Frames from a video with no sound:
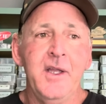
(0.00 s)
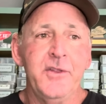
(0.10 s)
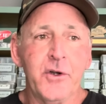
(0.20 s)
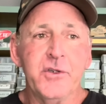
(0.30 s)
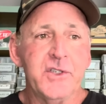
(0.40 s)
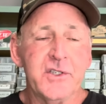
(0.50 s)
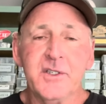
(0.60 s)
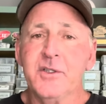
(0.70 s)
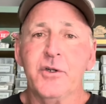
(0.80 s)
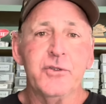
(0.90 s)

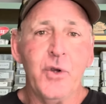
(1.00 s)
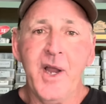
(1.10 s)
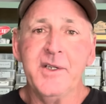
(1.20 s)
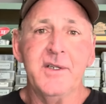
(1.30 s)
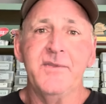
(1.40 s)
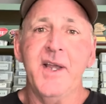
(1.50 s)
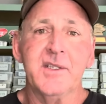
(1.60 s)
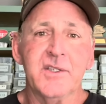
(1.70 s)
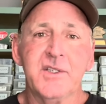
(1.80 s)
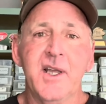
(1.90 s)
they're trying to
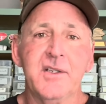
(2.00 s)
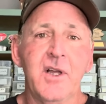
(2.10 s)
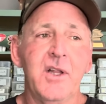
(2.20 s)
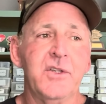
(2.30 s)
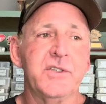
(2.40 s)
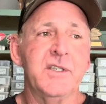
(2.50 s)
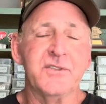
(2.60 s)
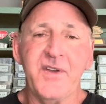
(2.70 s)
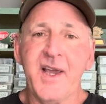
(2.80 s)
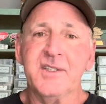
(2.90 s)
advance this technology as
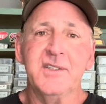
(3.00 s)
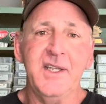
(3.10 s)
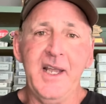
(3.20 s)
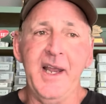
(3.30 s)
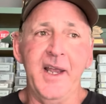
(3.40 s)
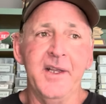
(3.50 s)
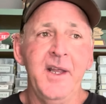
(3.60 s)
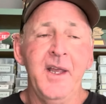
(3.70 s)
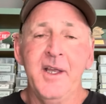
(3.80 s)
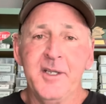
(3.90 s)
fast as they can
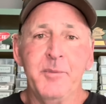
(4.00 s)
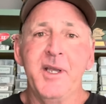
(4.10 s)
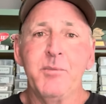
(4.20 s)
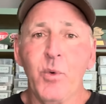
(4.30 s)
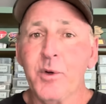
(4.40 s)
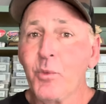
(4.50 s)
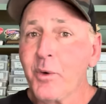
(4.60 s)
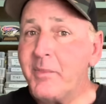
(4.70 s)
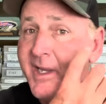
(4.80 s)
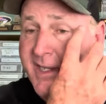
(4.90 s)
to make more and more
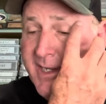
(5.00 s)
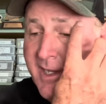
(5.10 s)
money.